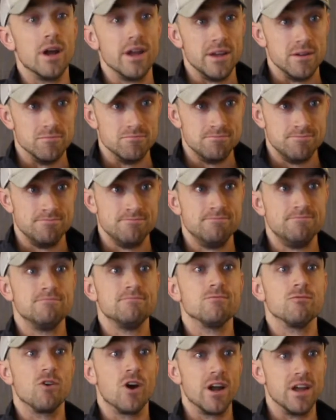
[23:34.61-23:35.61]
Right.
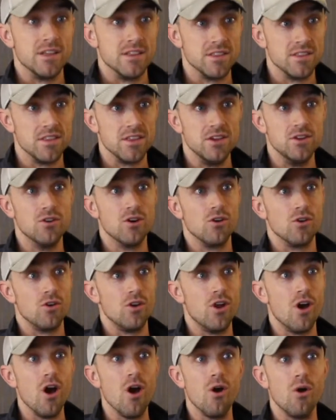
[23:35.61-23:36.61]
You
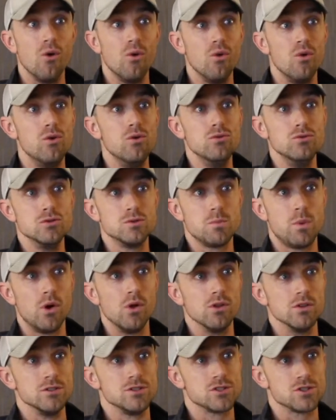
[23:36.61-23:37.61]
don't know who's
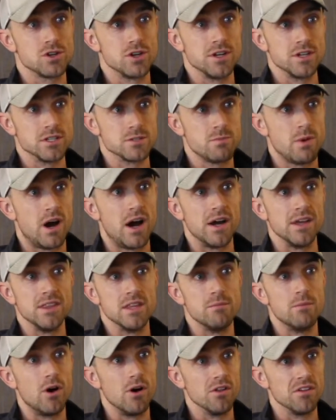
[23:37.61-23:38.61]
pulling strings behind
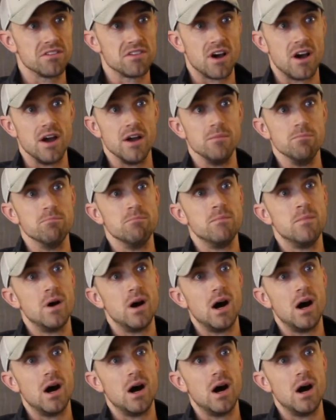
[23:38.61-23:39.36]
them all the time.